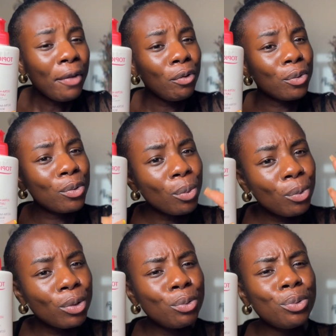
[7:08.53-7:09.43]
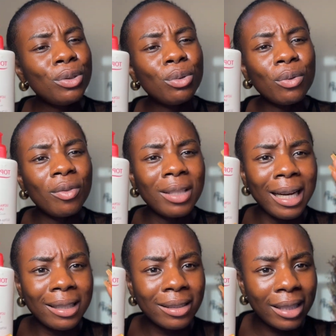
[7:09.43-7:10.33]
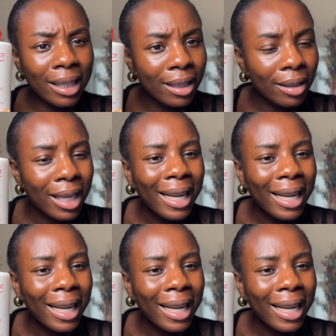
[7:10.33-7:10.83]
If you're someone who is of dark skin,